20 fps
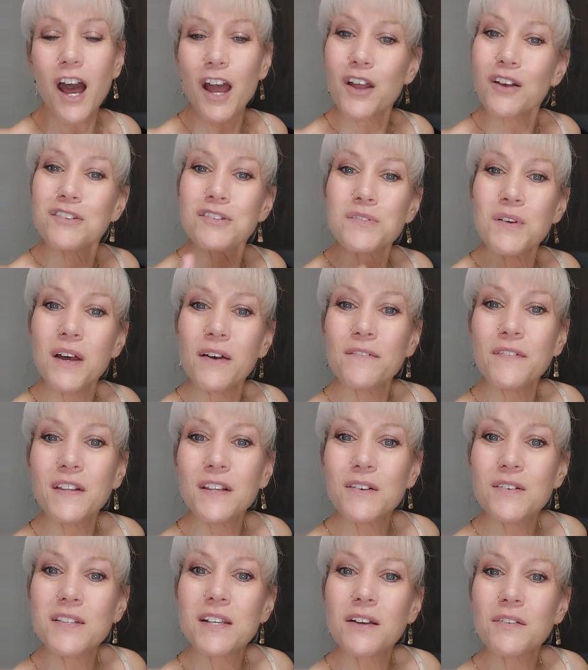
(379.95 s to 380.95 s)
I also have
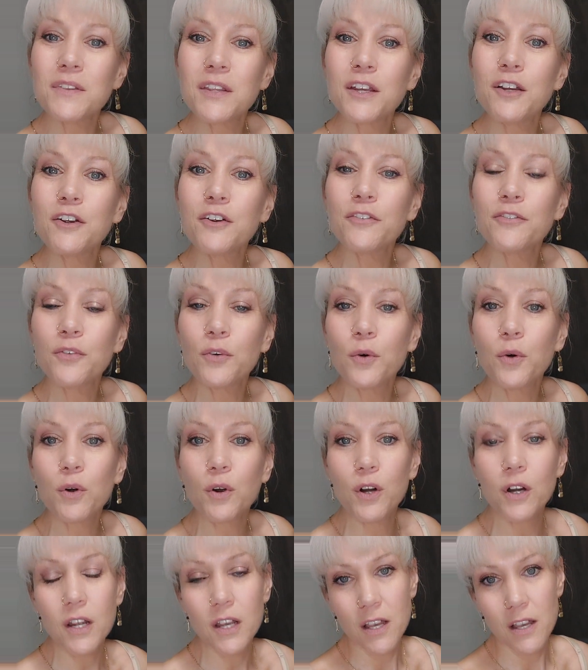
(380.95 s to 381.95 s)
videos out there
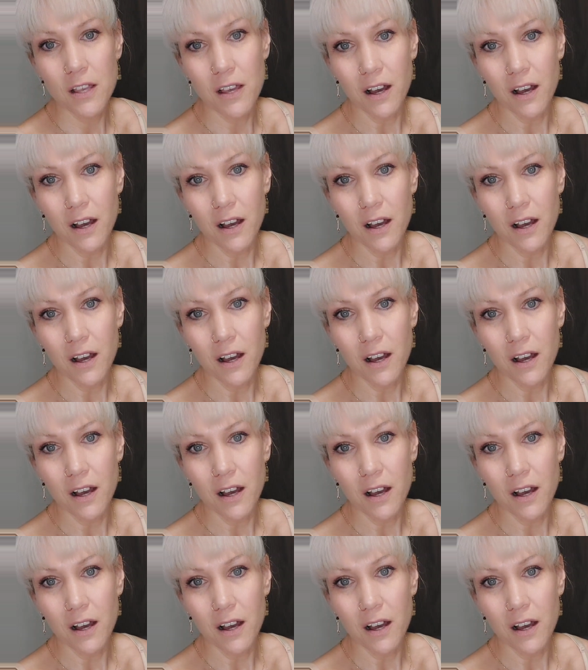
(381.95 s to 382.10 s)
for